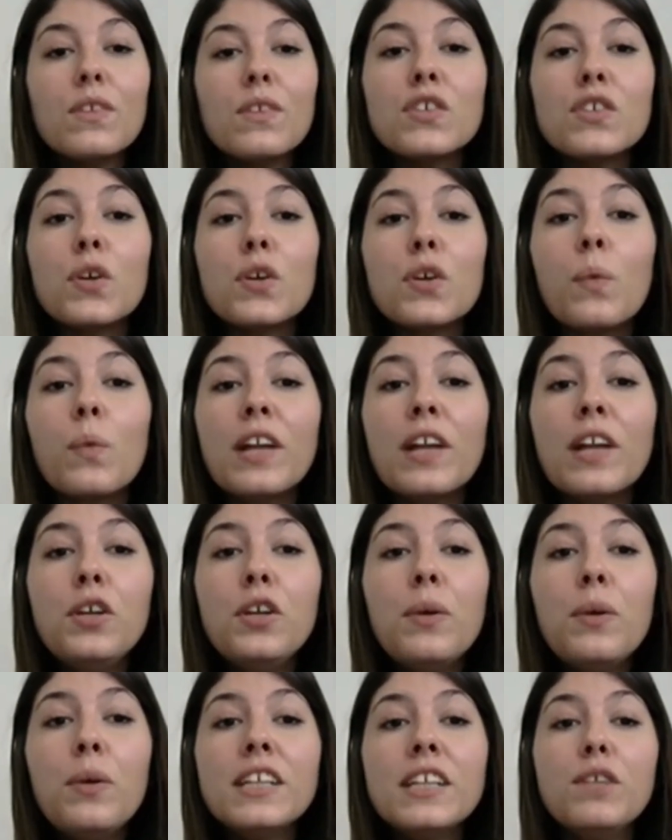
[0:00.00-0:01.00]
So when
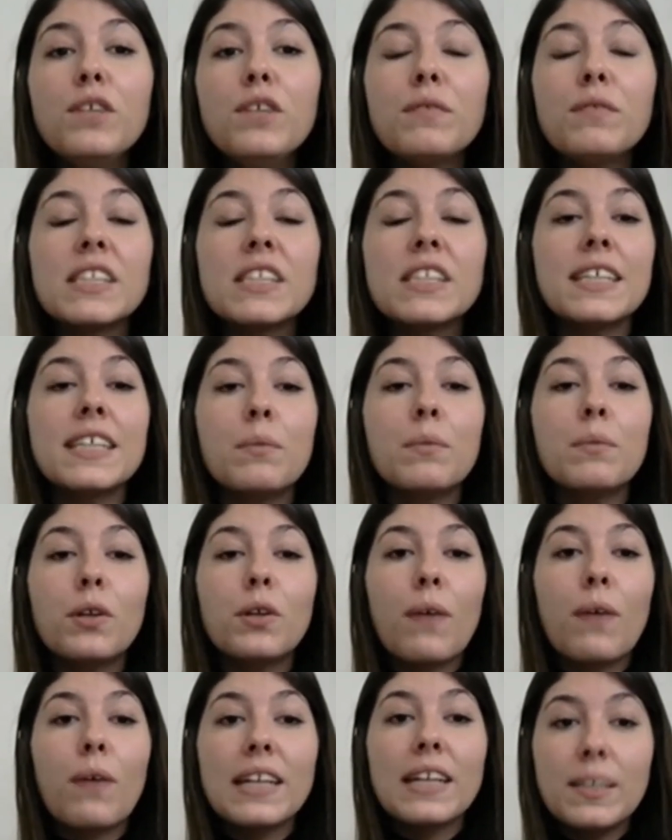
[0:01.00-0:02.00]
you head over to see what
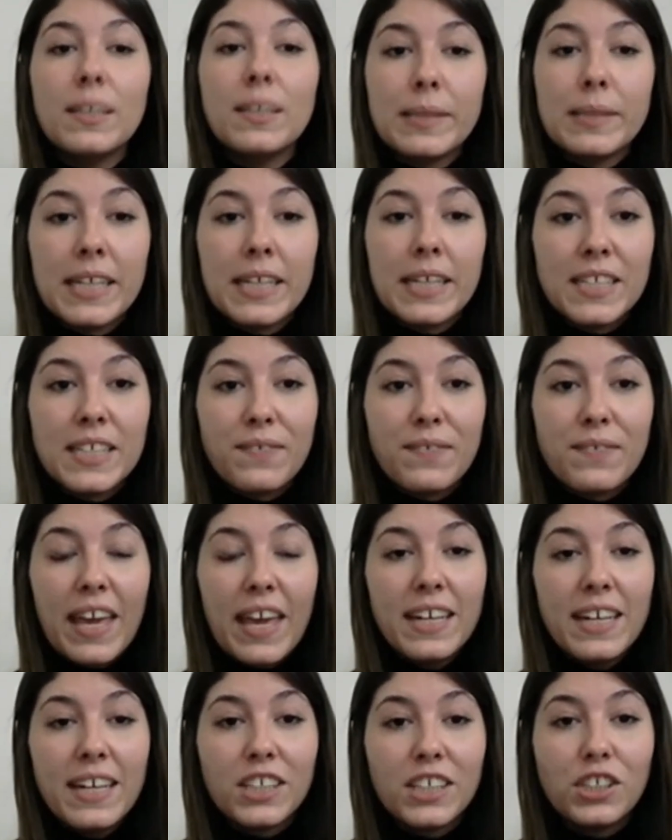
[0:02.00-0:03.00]
your activity is for
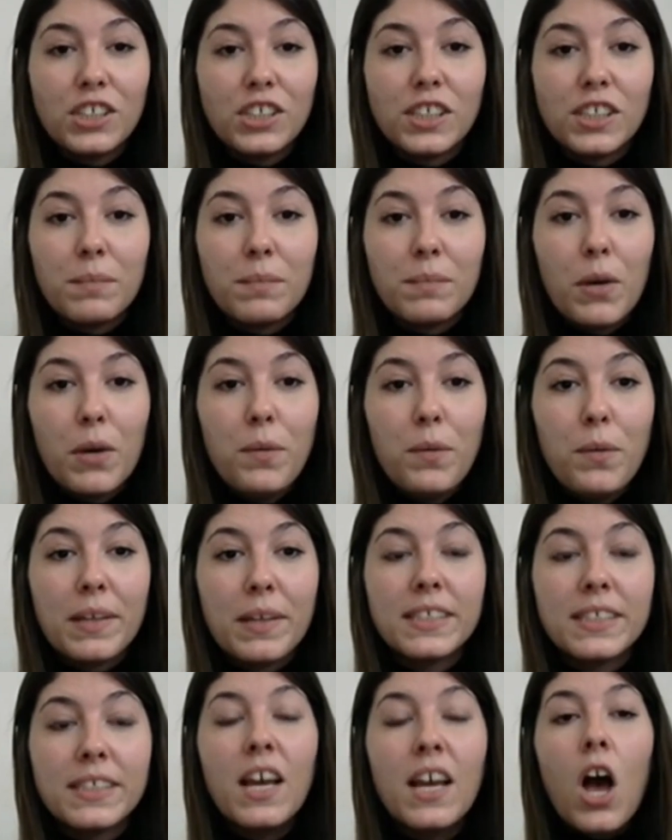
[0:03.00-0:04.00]
English in just a
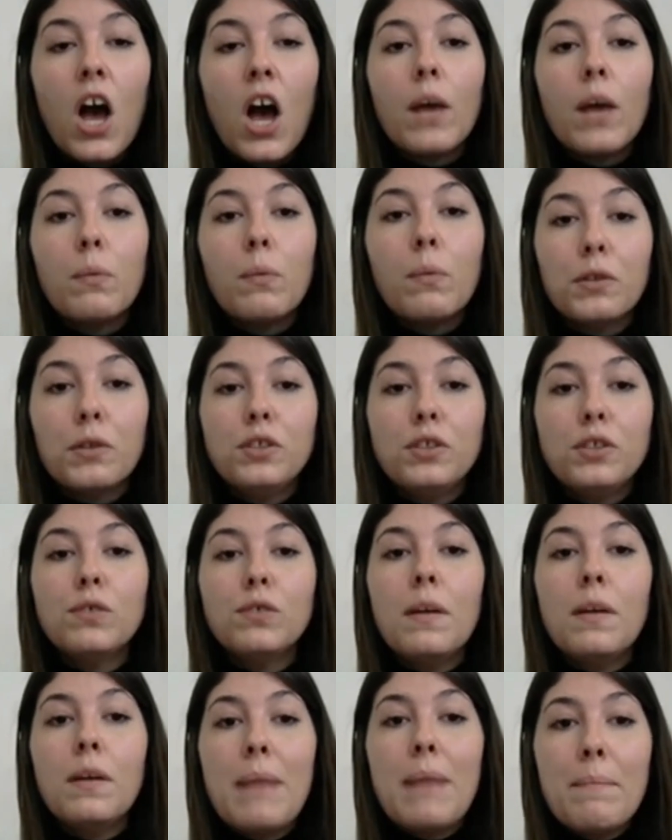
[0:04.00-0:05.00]
moment, I want you to
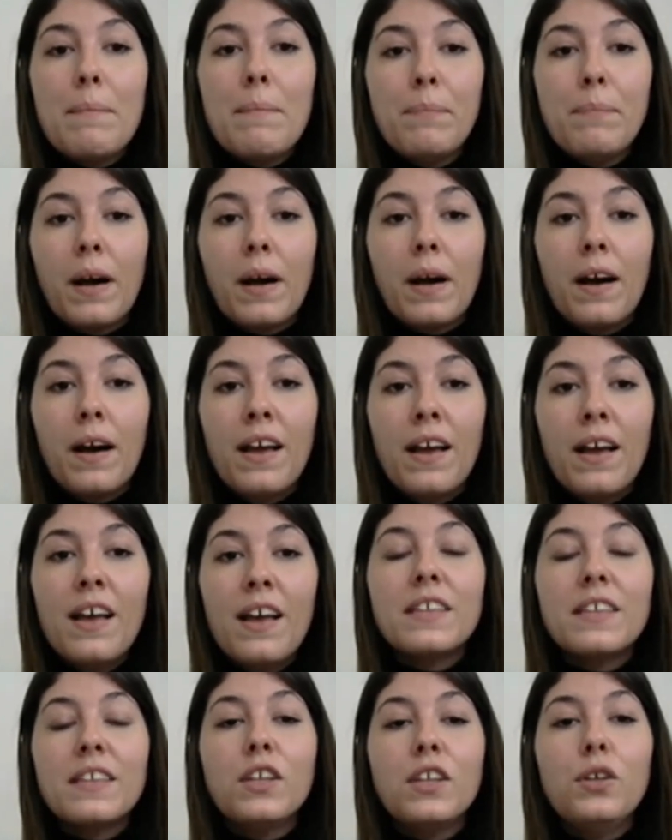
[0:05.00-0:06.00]
remember
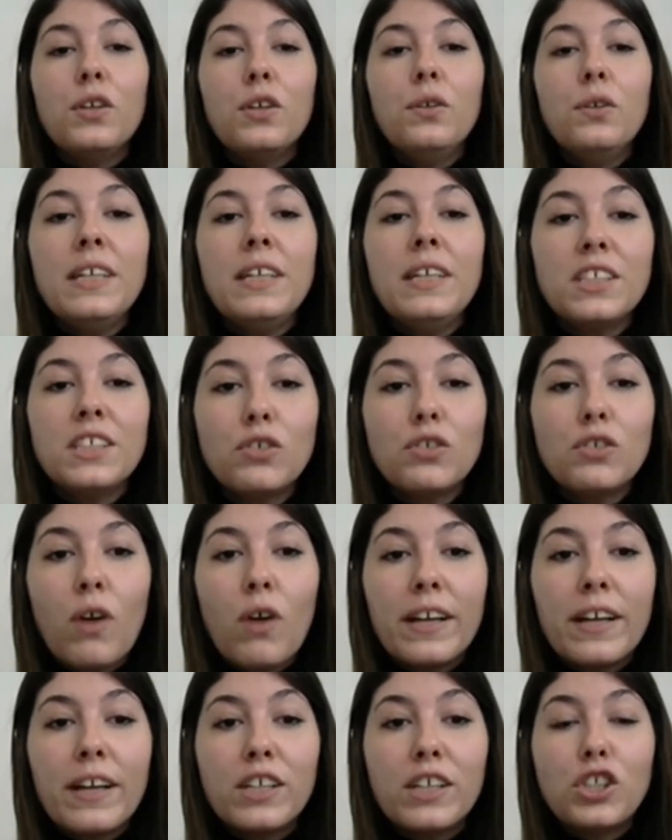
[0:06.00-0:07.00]
that you need to
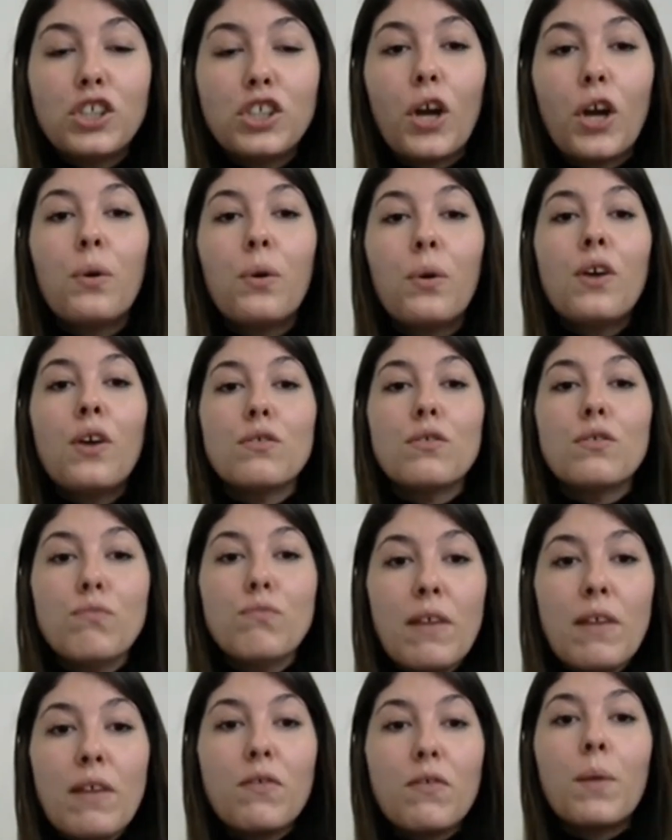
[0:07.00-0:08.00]
try and show the
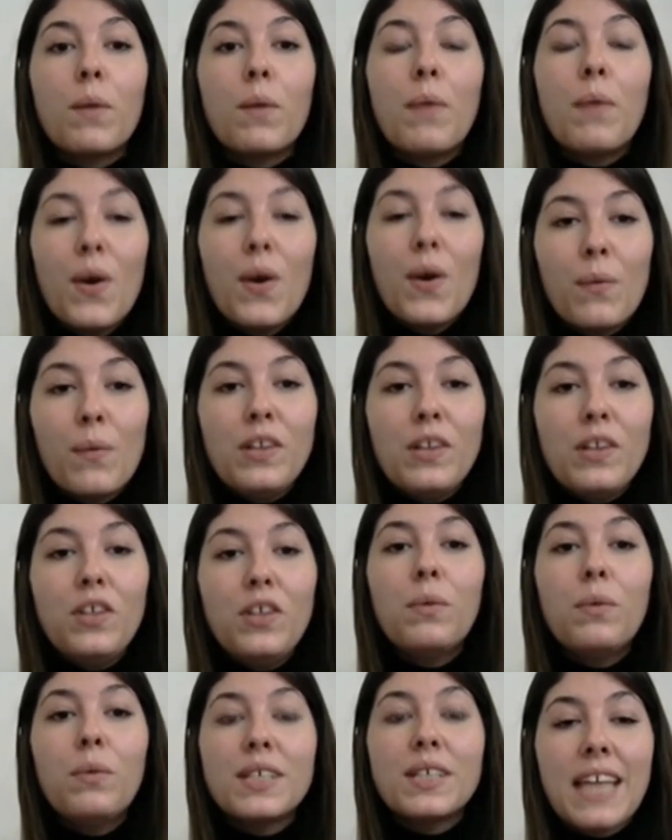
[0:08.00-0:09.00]
rhythm when
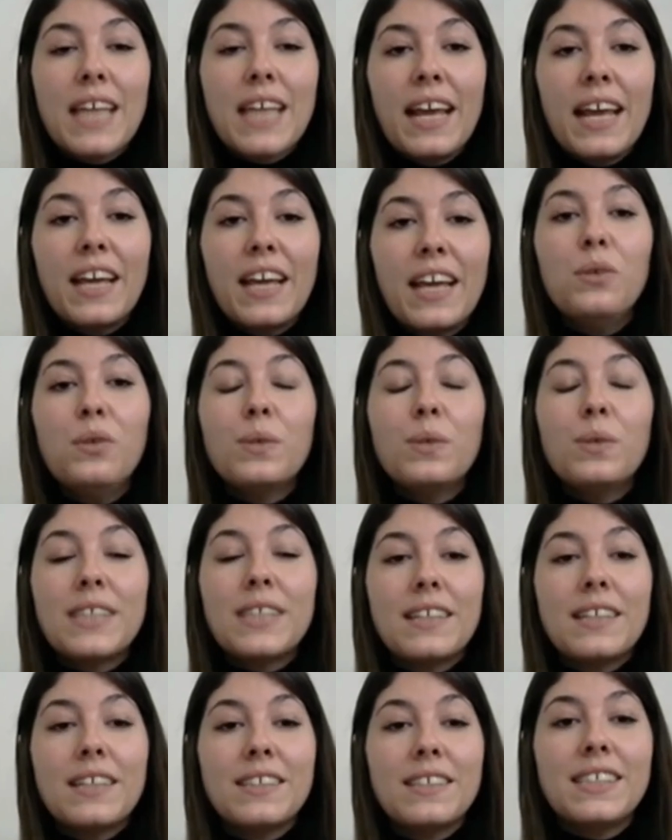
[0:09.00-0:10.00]
you are saying your
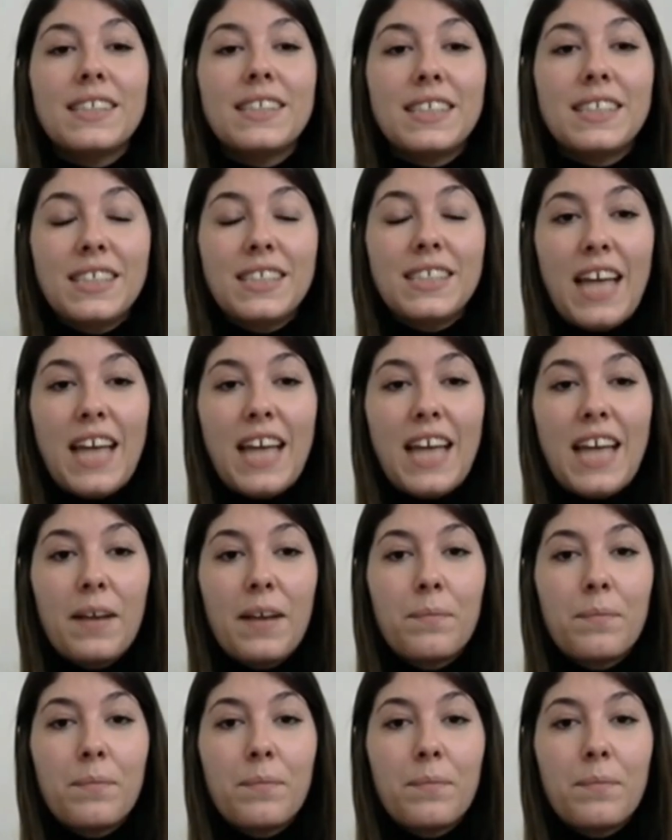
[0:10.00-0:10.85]
sentences today.